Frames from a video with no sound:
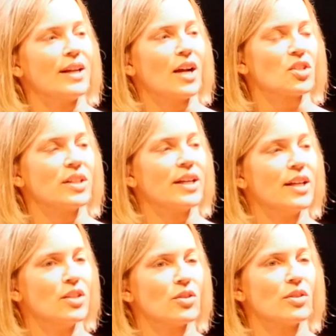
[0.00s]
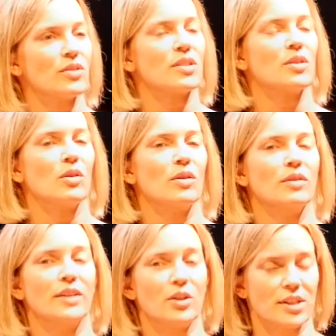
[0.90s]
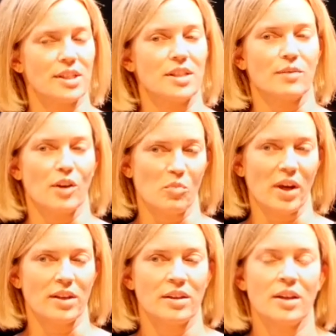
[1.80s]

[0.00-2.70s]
actually hinders literacy development.